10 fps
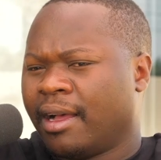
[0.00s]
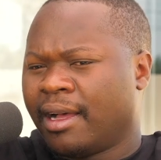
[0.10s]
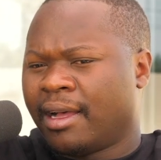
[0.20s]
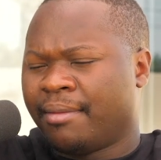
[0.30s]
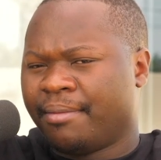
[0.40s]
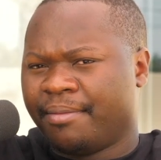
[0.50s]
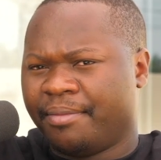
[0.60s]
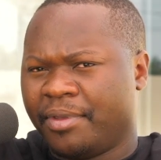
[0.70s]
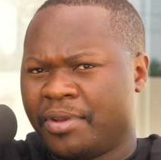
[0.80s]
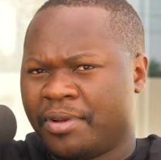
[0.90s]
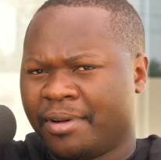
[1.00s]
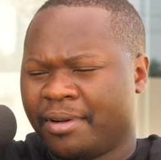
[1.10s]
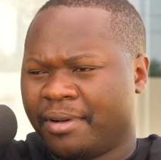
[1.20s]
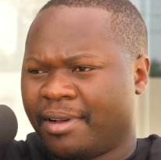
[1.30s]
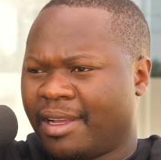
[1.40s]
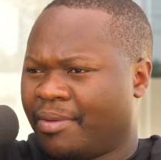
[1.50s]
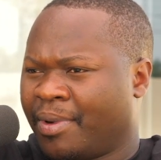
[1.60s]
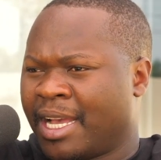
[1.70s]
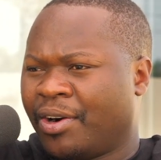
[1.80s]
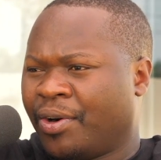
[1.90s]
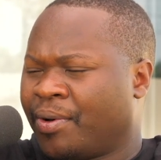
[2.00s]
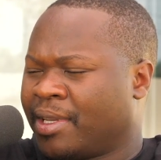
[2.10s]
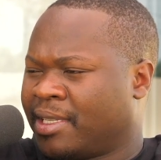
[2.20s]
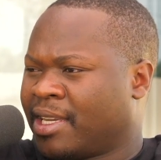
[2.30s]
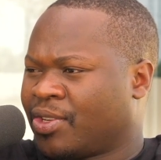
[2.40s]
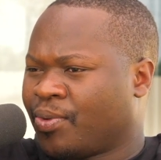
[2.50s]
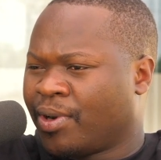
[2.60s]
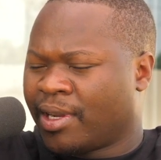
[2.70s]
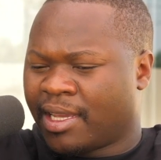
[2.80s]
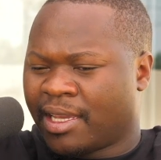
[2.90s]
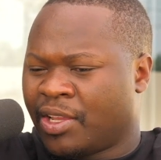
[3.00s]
You know, we are always just working.